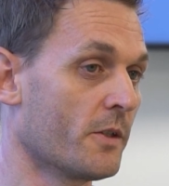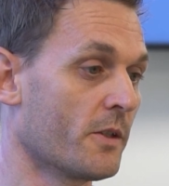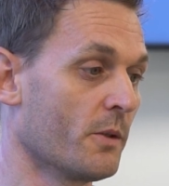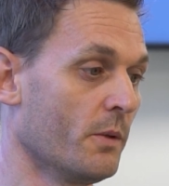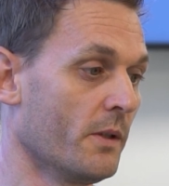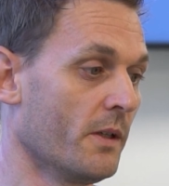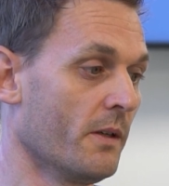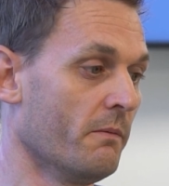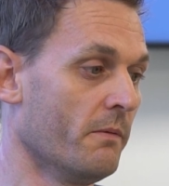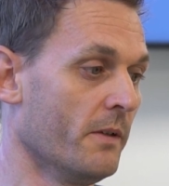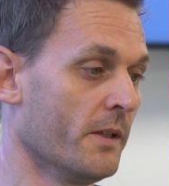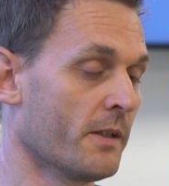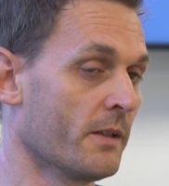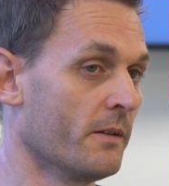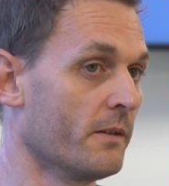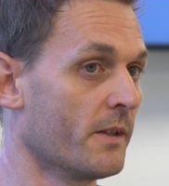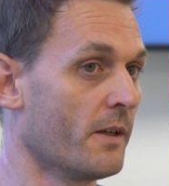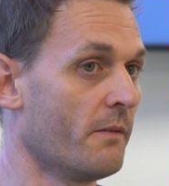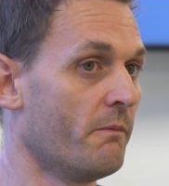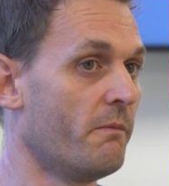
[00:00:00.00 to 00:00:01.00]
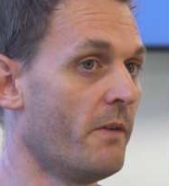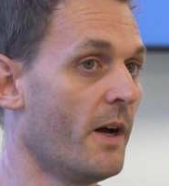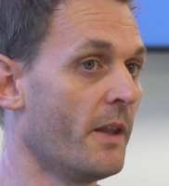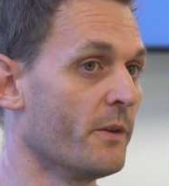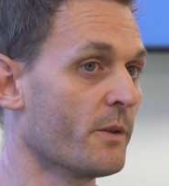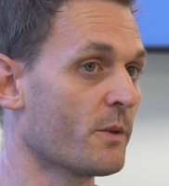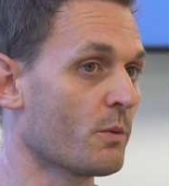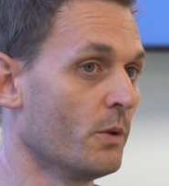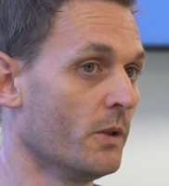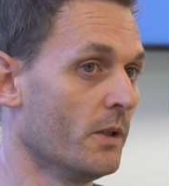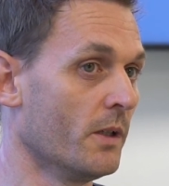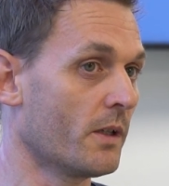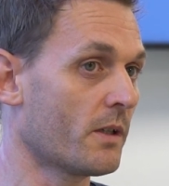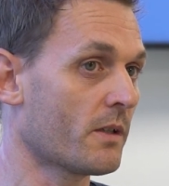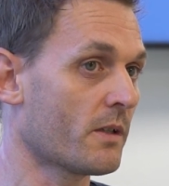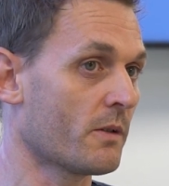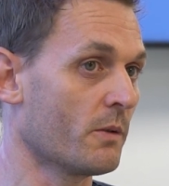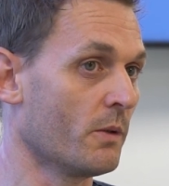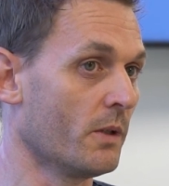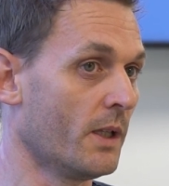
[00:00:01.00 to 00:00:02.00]
So we did this as advanced
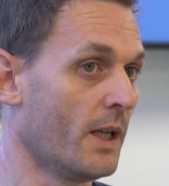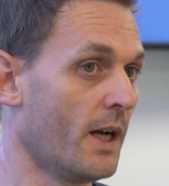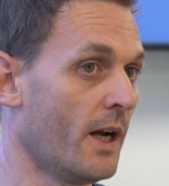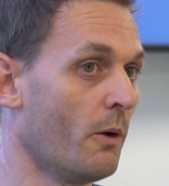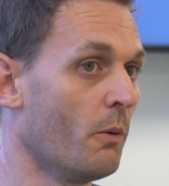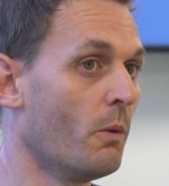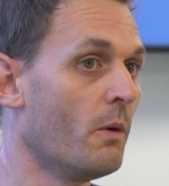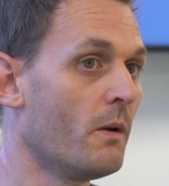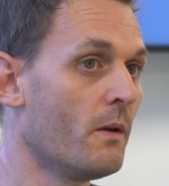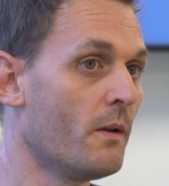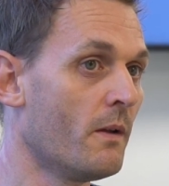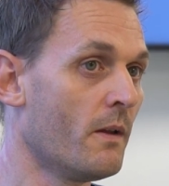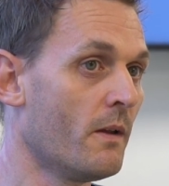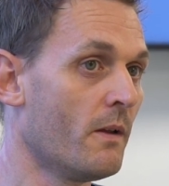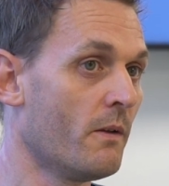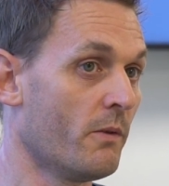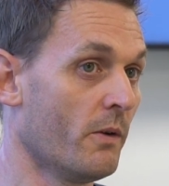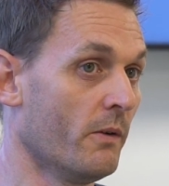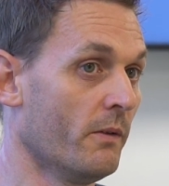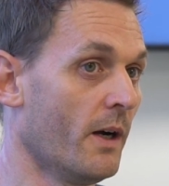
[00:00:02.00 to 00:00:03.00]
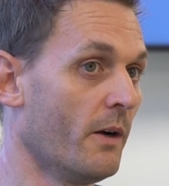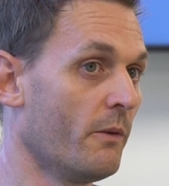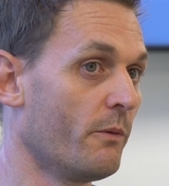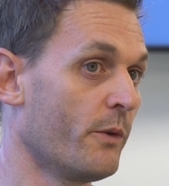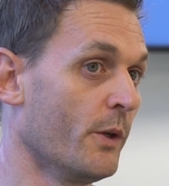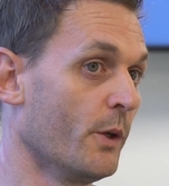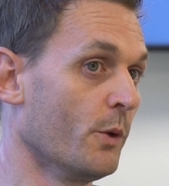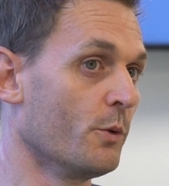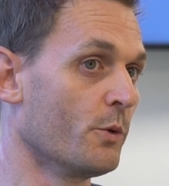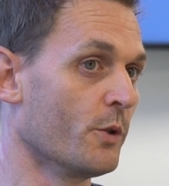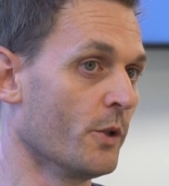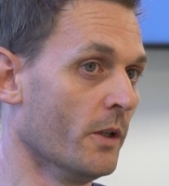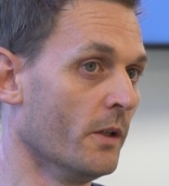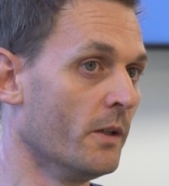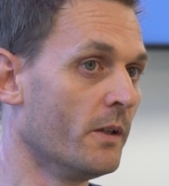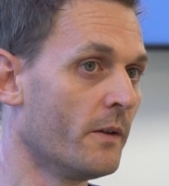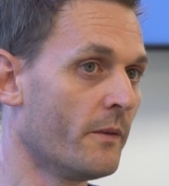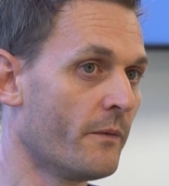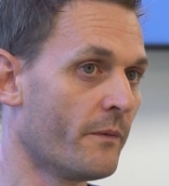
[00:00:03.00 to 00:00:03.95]
works to allow for that future